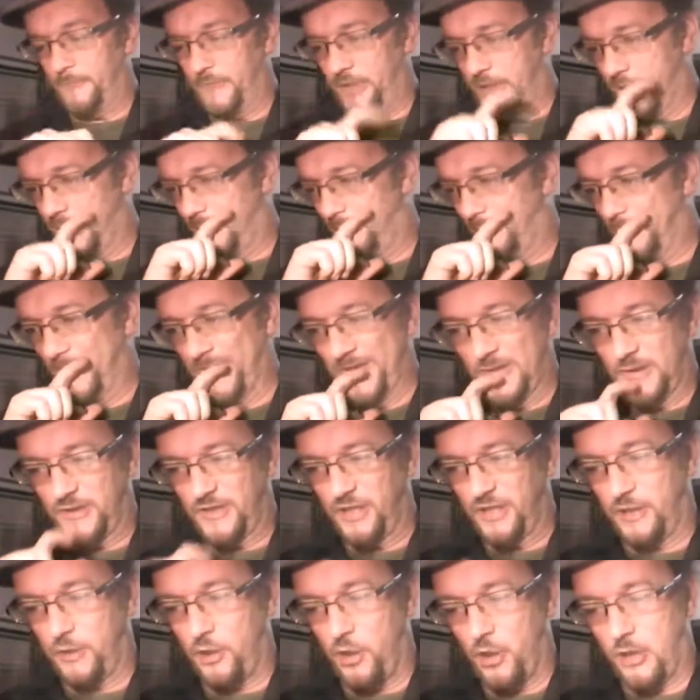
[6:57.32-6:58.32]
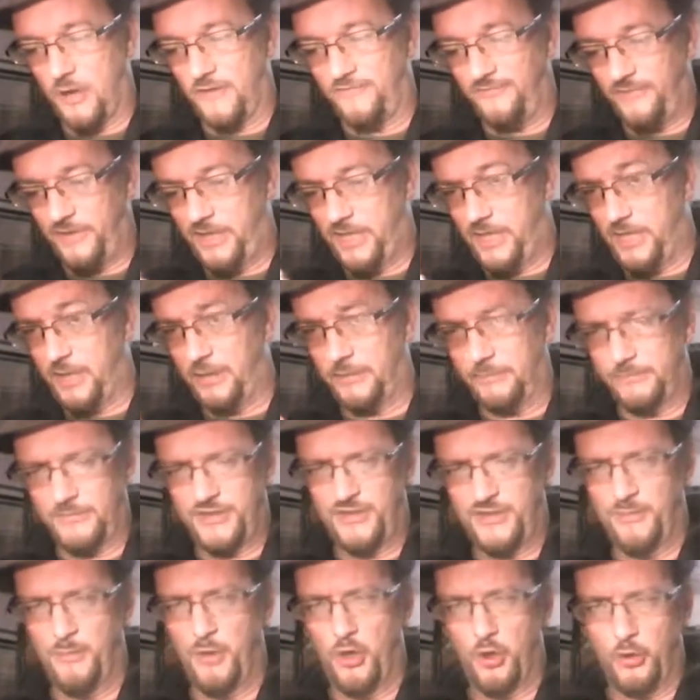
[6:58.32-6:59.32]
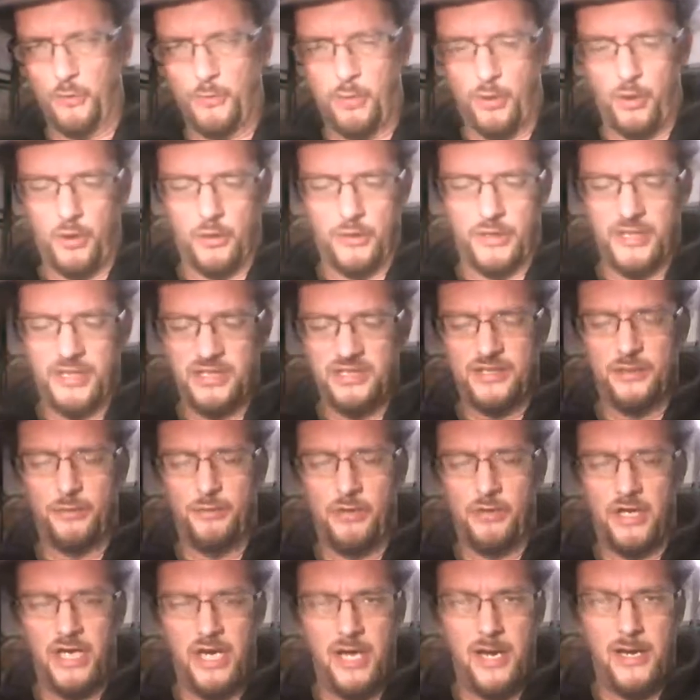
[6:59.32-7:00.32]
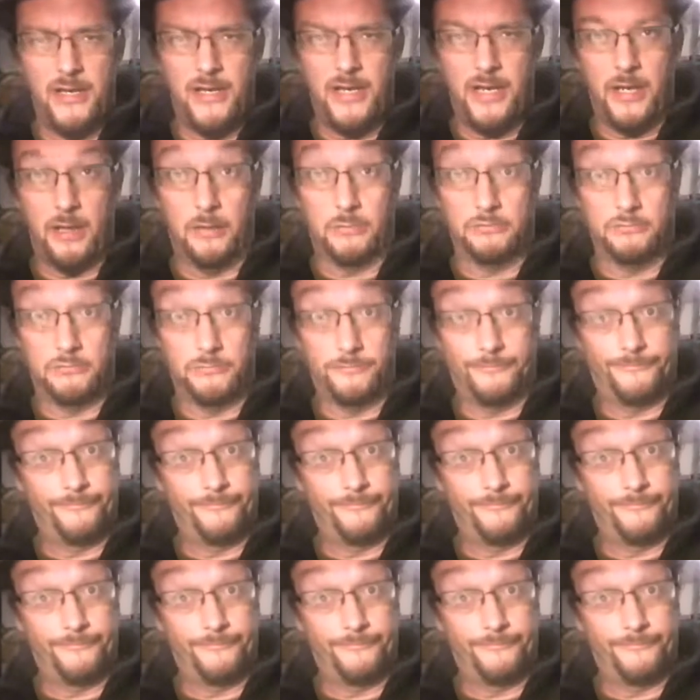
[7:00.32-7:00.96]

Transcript: Yeah, there's a cough. Yeah, smoke, Paul. That's a great idea.